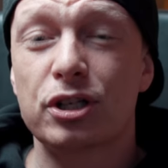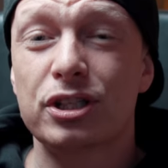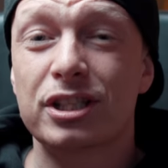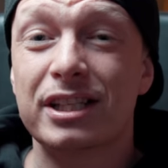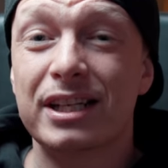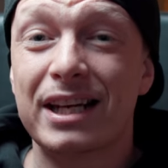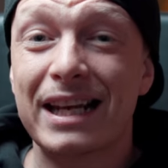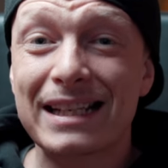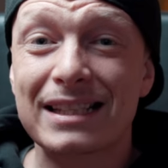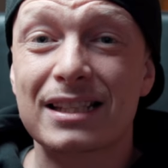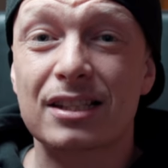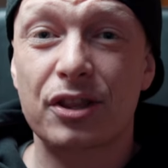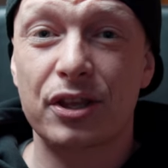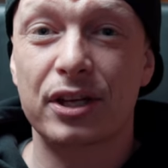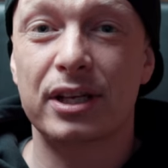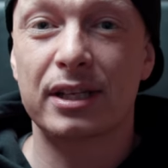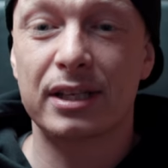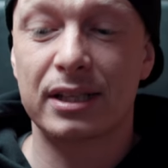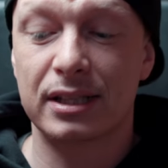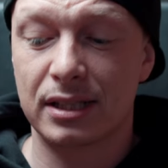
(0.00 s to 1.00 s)
Because the next
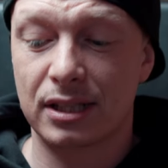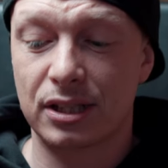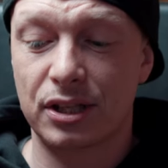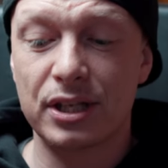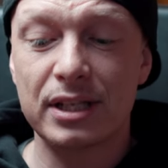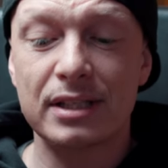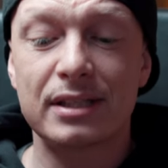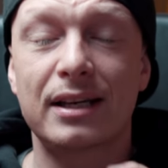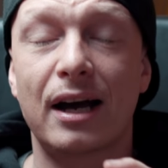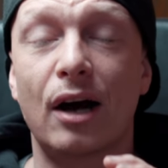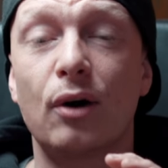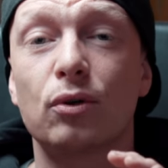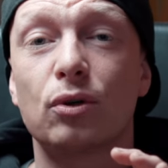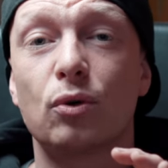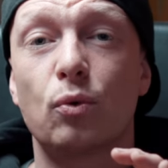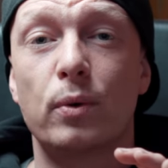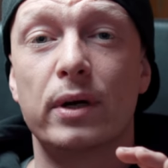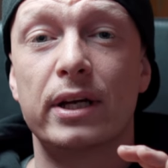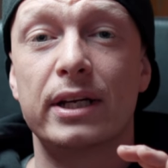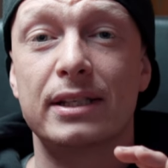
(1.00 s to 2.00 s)
thing is, these
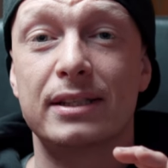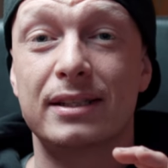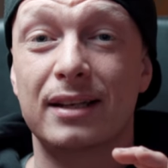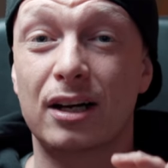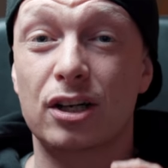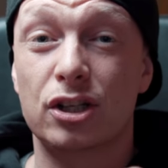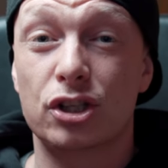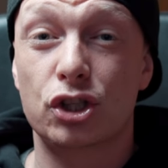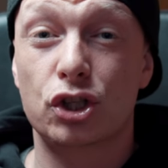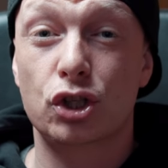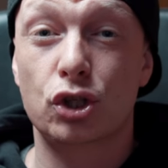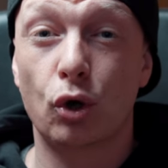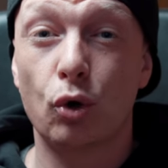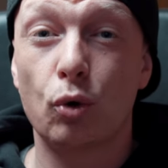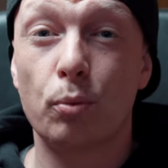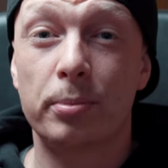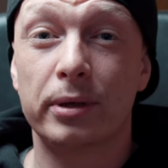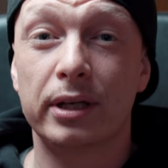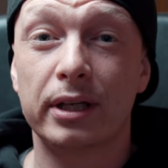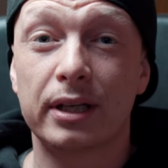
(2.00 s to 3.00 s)
counterweights are
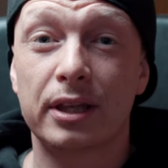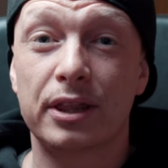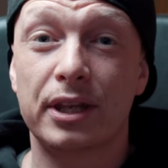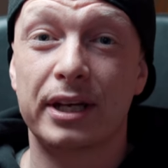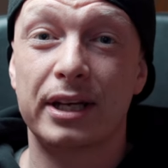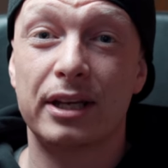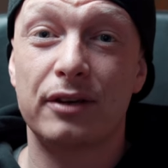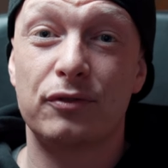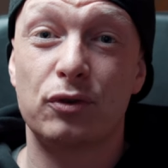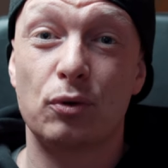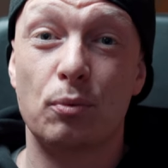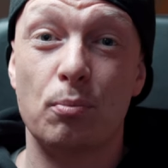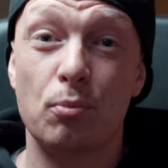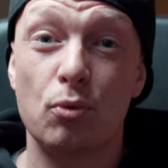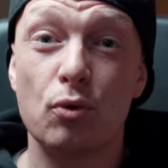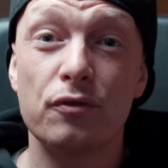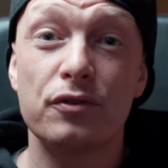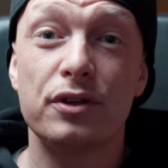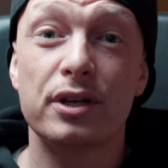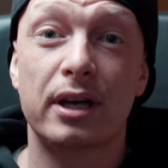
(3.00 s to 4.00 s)
so big that if you
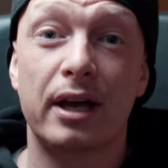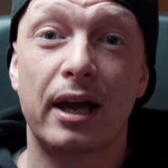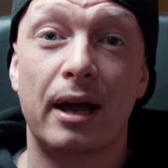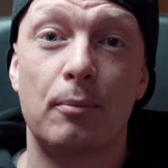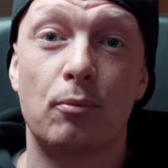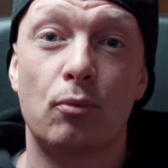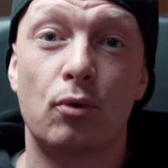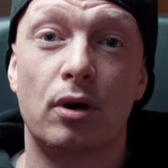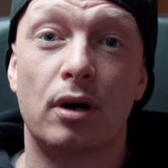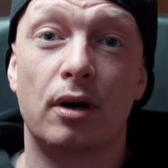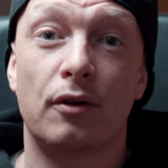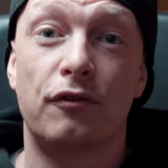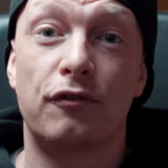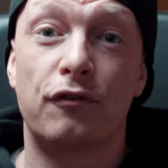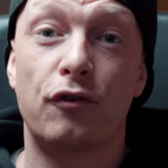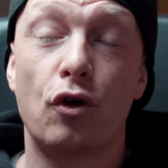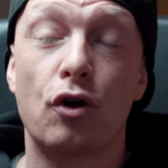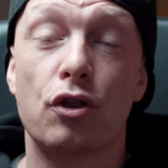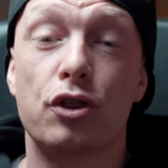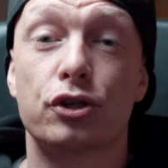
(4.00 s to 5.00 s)
move the camera
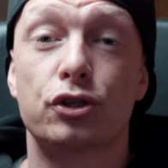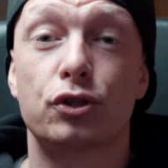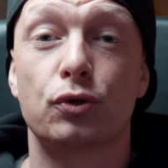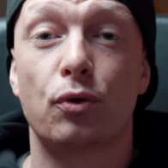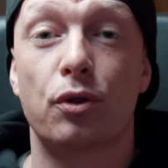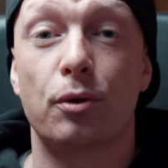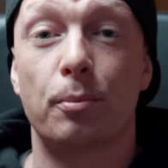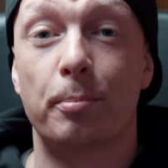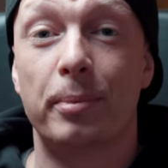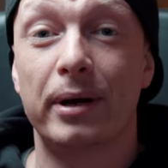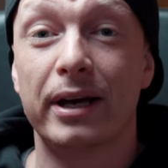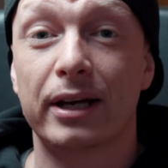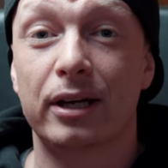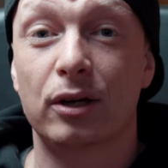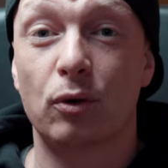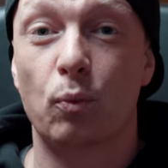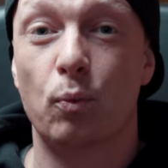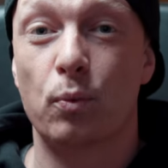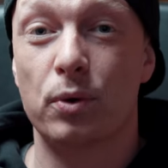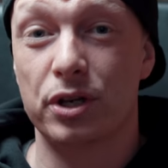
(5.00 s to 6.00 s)
further to the
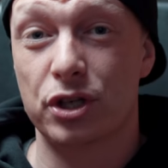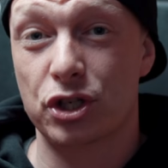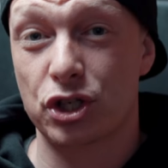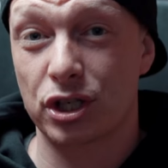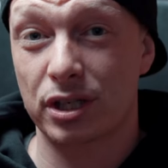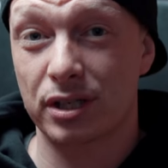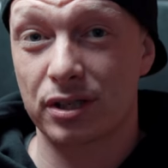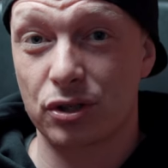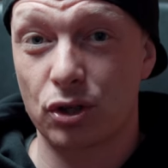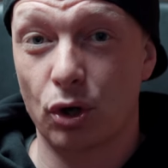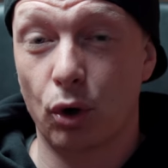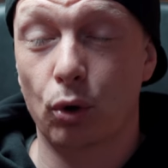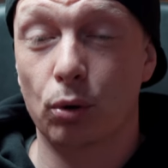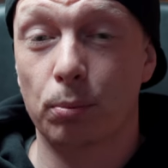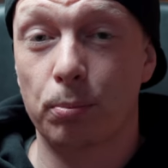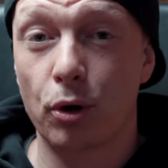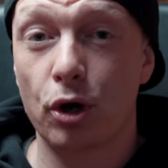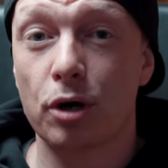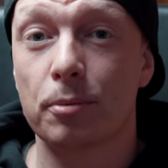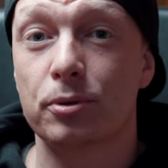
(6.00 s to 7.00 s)
back, which is the whole
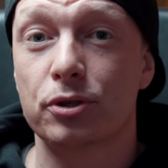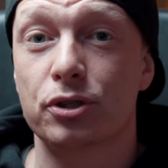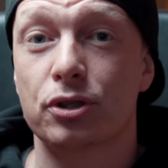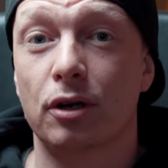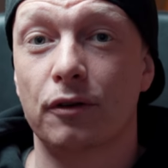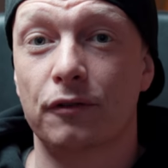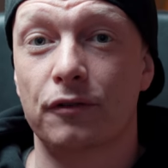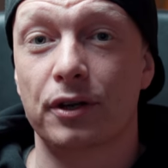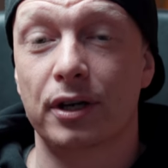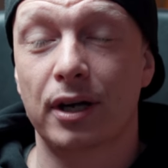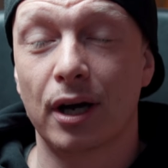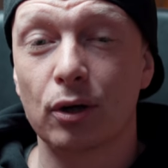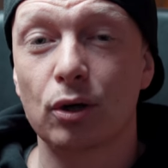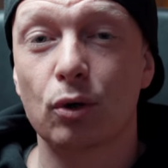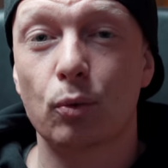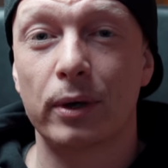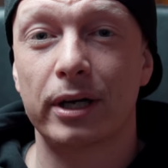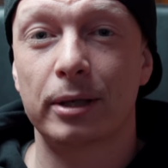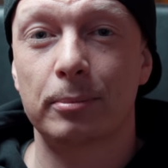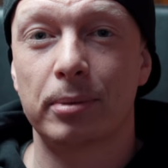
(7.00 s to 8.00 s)
purpose of the
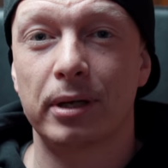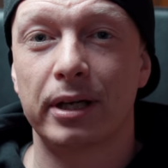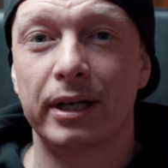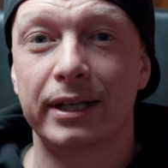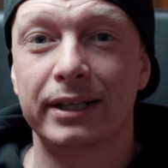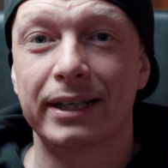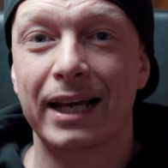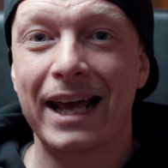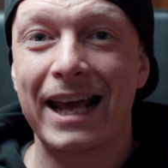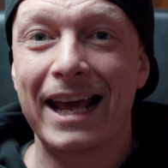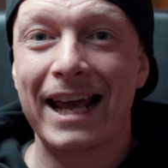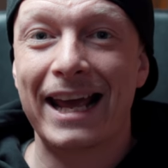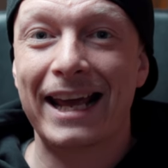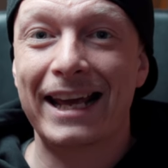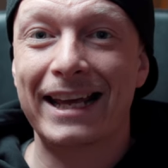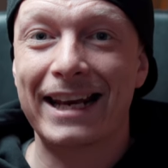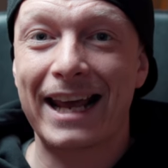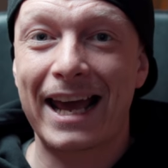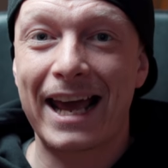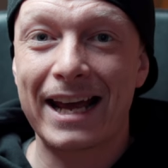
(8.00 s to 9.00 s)
counterweight plate,
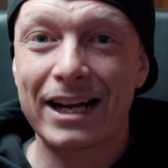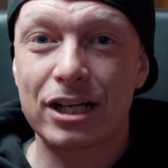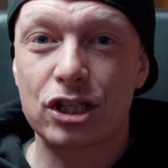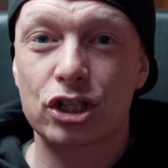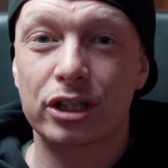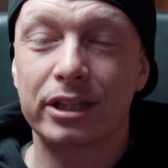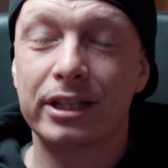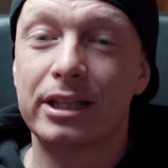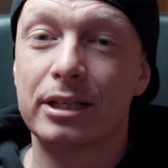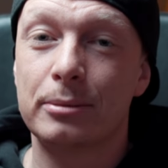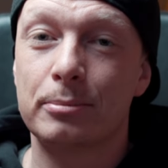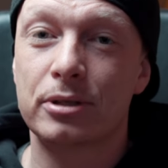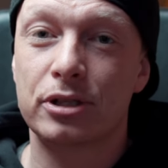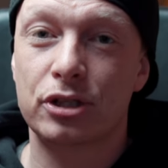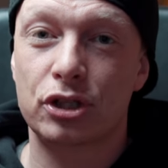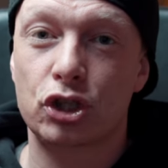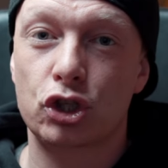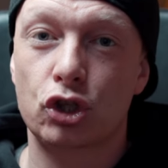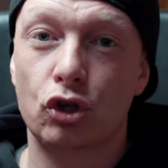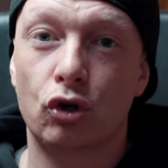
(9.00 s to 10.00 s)
it actually
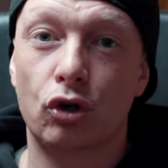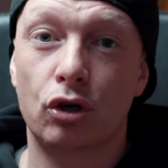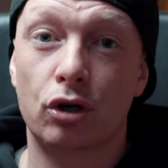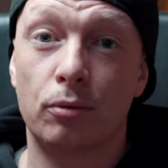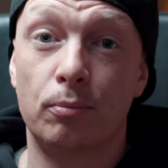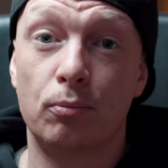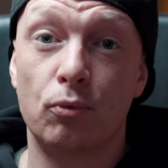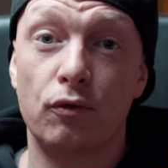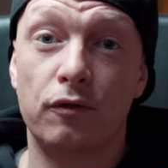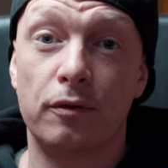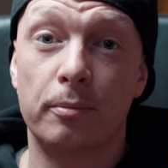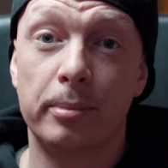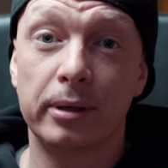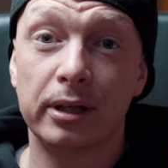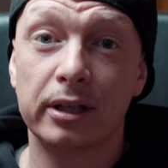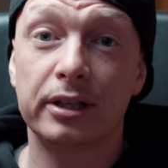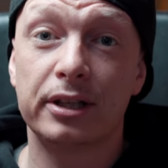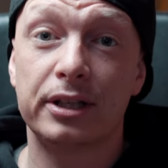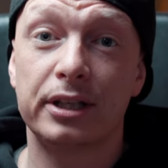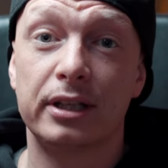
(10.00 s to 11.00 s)
limits your
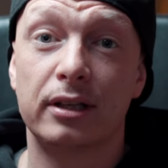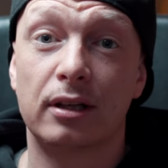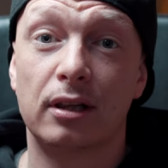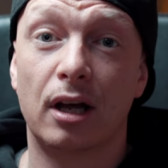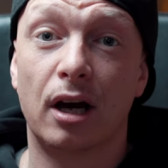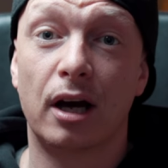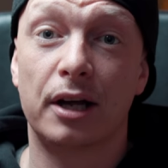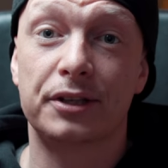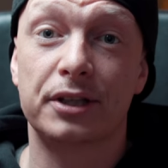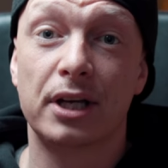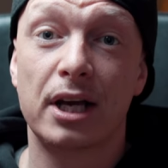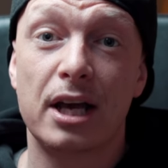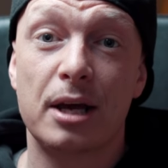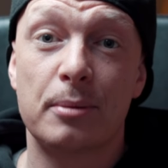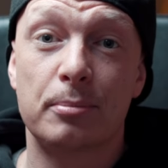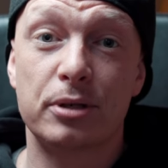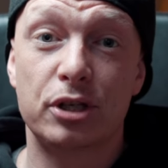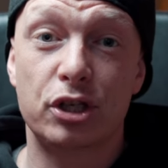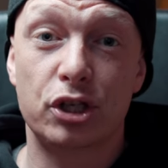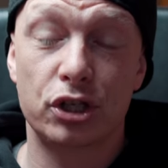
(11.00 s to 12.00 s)
movability a lot,
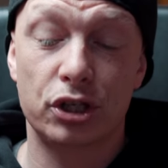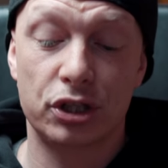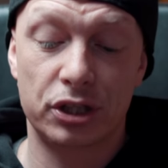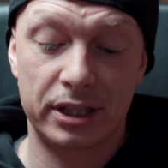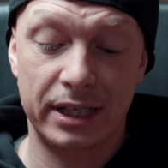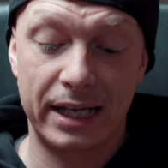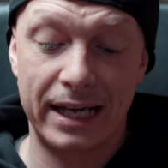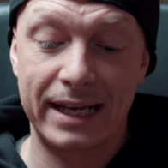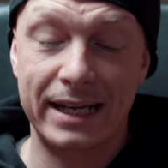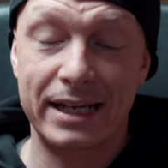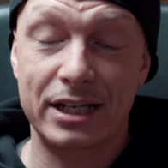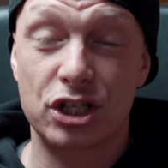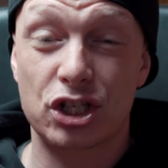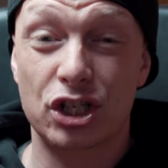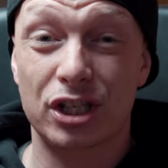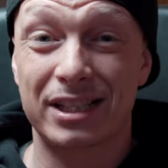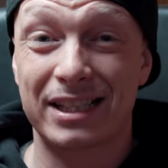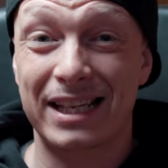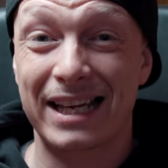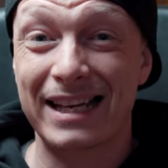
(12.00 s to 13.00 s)
because it
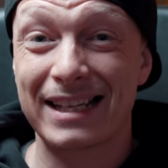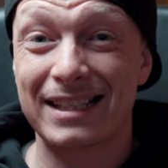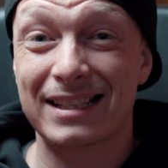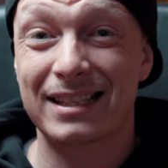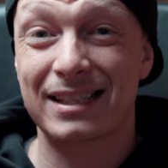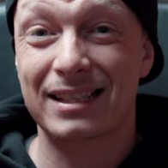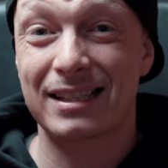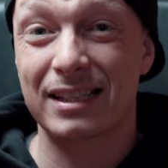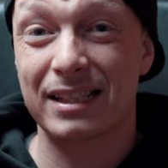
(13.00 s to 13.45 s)
just hits